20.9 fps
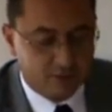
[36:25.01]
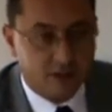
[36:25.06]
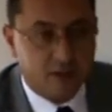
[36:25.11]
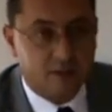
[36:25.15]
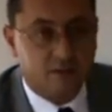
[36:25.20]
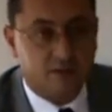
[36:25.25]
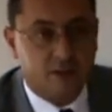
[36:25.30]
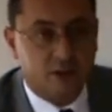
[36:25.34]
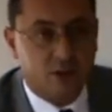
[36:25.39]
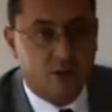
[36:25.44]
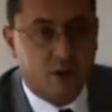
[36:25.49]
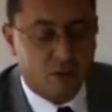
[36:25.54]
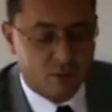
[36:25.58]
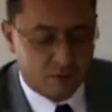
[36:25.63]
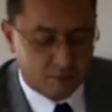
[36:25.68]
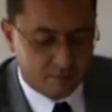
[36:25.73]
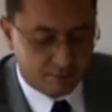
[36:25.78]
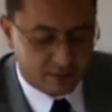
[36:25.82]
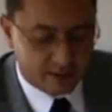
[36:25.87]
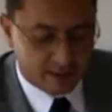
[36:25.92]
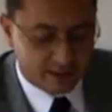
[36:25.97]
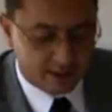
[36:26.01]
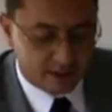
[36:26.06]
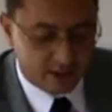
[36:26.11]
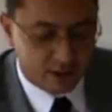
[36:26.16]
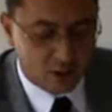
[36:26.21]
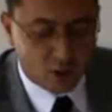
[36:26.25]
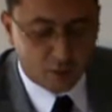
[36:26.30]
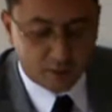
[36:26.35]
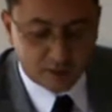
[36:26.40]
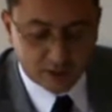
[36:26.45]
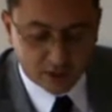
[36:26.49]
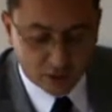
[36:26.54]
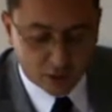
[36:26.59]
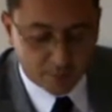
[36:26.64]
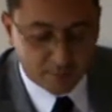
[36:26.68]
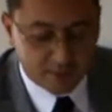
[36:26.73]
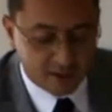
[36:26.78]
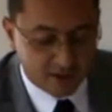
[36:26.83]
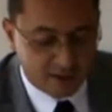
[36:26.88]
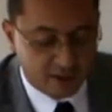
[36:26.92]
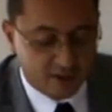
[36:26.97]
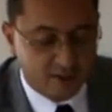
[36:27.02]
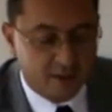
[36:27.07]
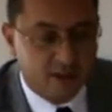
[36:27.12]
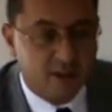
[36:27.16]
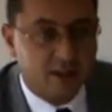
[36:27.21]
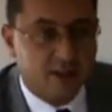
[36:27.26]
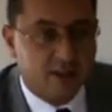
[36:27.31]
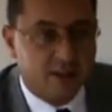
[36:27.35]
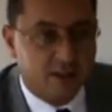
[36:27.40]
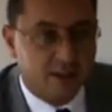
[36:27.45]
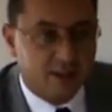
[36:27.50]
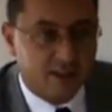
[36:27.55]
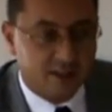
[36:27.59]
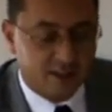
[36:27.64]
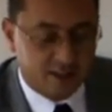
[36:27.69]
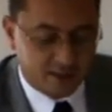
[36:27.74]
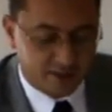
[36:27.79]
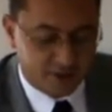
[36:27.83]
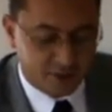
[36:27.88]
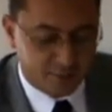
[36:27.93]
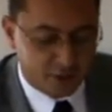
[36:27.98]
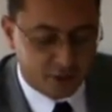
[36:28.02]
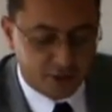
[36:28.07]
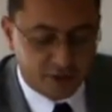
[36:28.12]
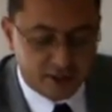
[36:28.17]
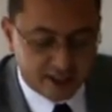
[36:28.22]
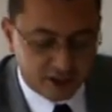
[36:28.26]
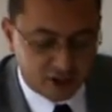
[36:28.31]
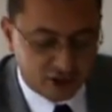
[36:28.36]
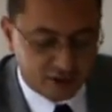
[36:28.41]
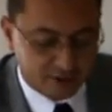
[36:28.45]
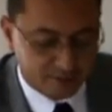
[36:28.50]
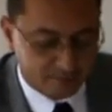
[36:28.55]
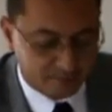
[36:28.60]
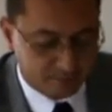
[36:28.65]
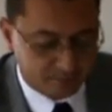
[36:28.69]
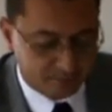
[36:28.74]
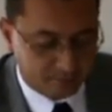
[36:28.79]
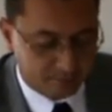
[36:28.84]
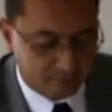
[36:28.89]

even though at a lower nominal uh, remuneration.